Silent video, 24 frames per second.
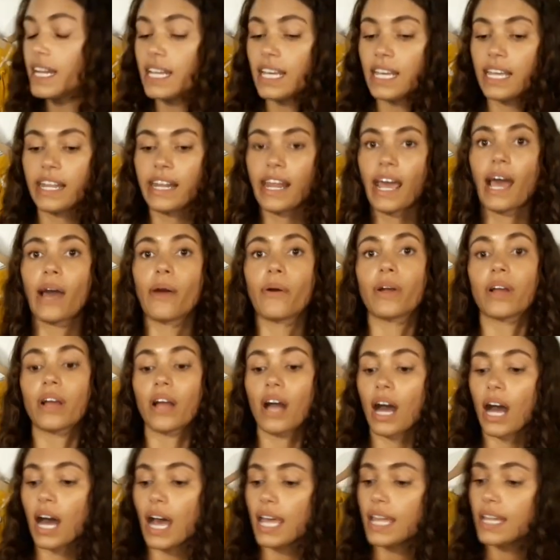in our
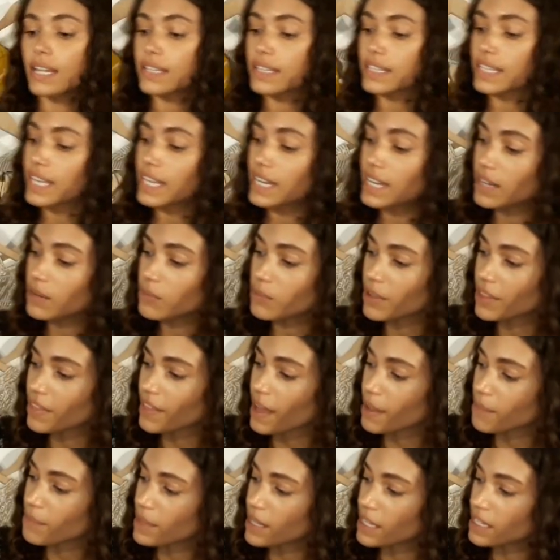cotton linen with
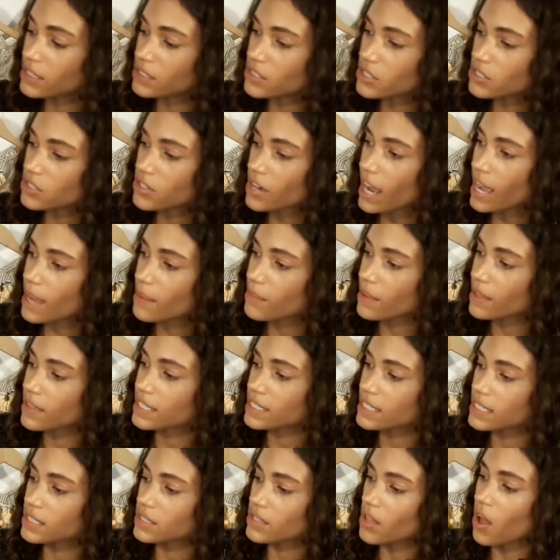that pinstripe, and
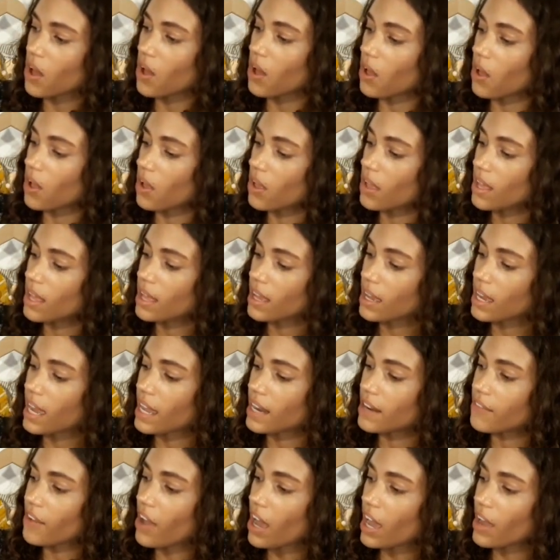this is all
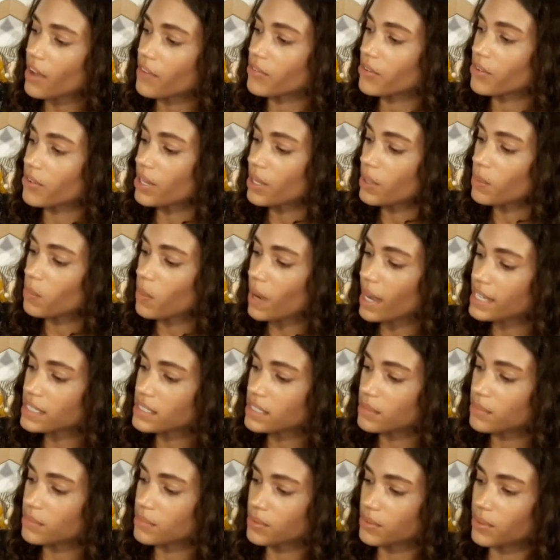kind of ivory
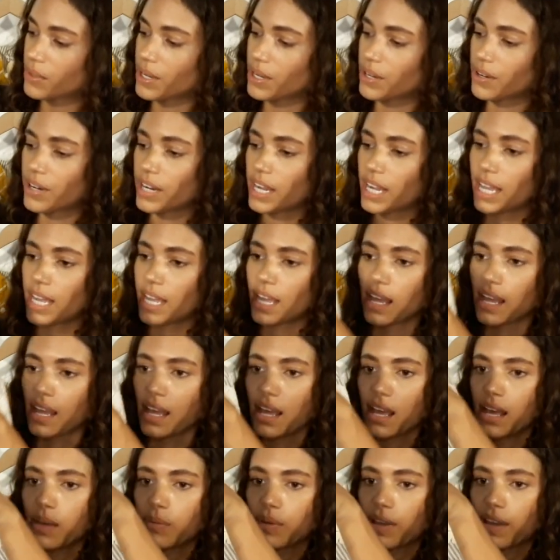white embroidery.
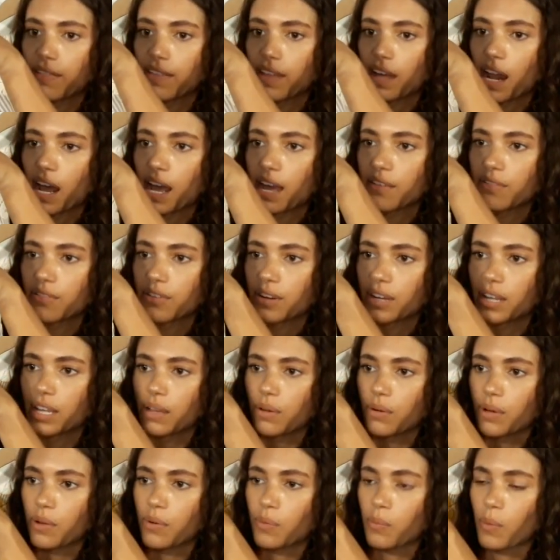We have that
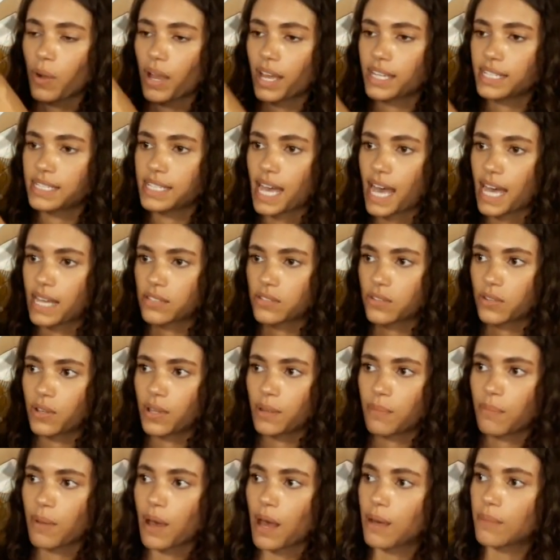ivory and white tassel
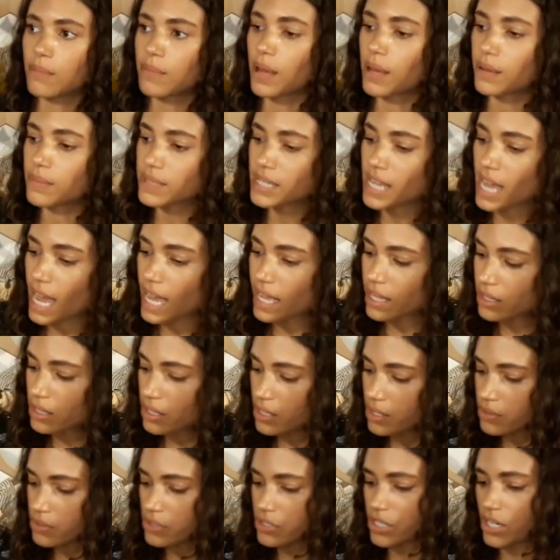and pom-pom tie
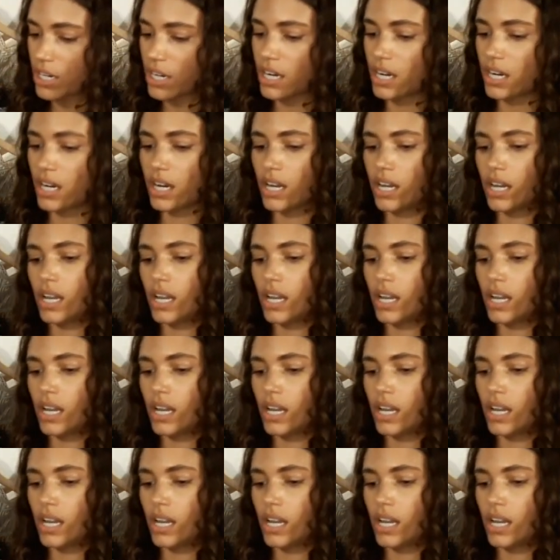closure,